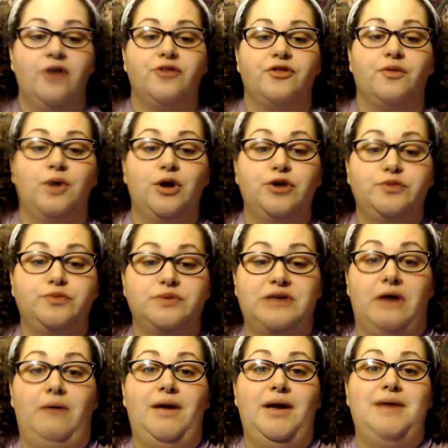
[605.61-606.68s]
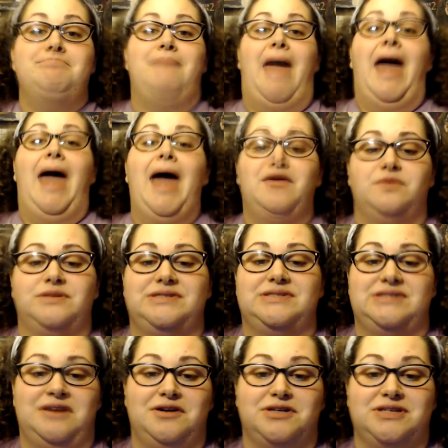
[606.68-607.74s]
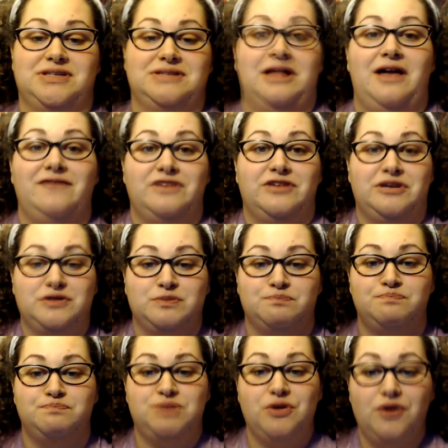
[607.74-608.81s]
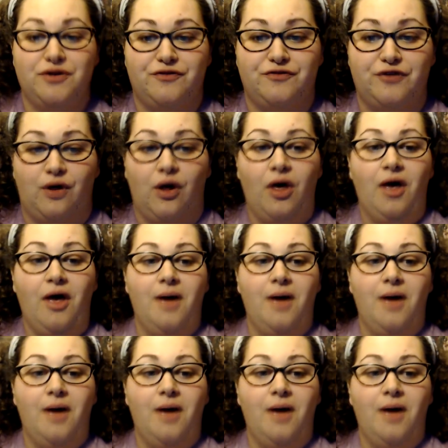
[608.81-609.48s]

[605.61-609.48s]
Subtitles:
The world was going mad with Sanderson Love and it was beautiful.